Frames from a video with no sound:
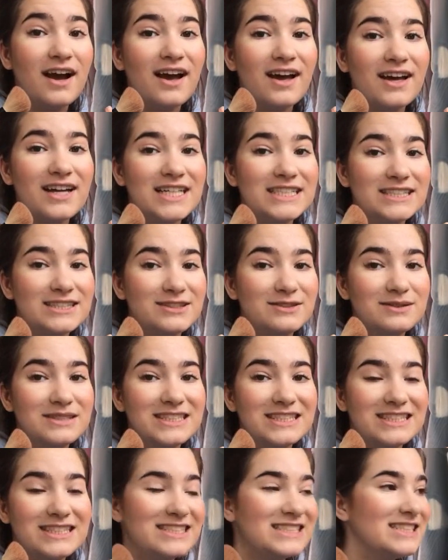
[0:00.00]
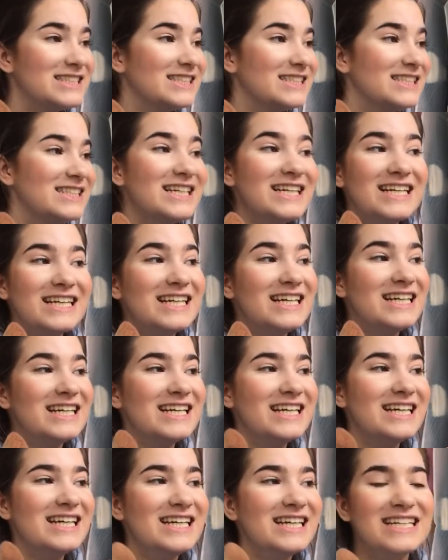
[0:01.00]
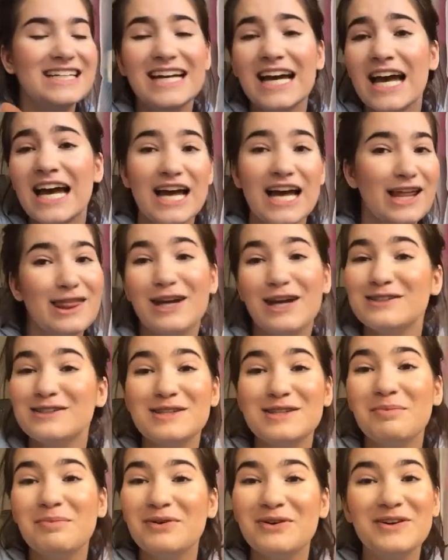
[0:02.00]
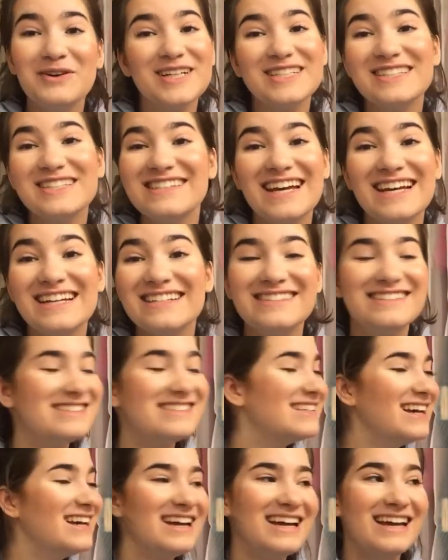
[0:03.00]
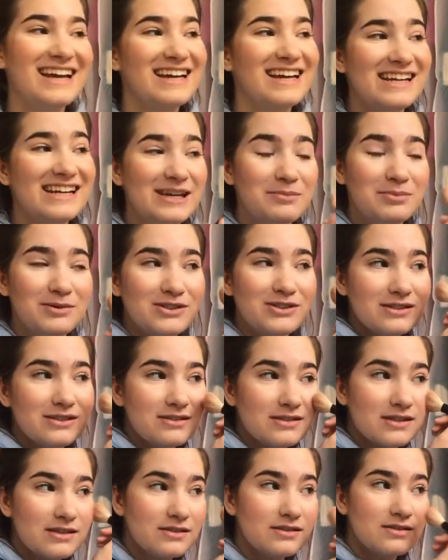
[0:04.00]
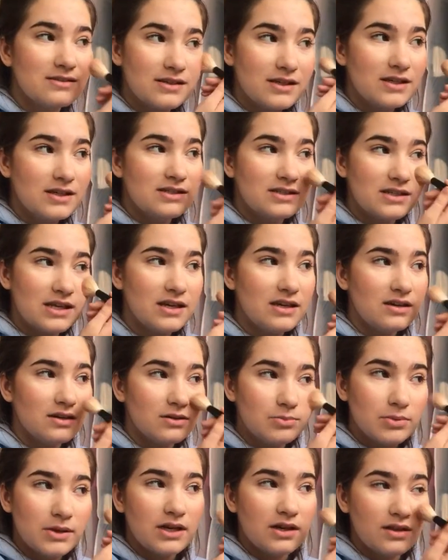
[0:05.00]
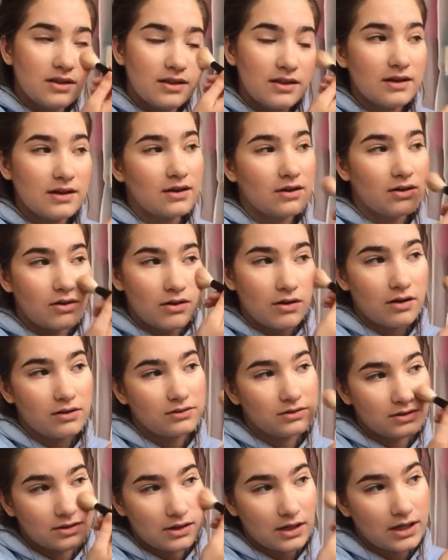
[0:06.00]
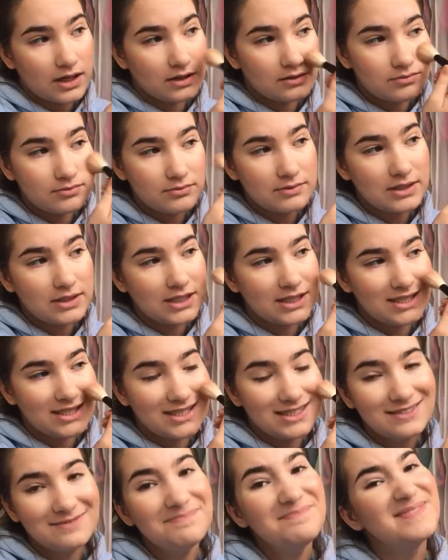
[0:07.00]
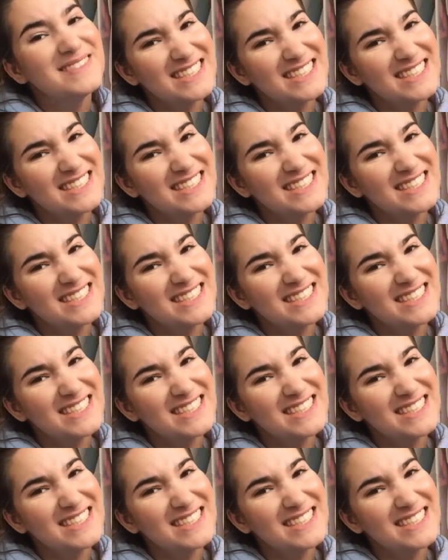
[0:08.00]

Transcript: I know it's today, there's a princess, any princess, take your pick, they're all like me.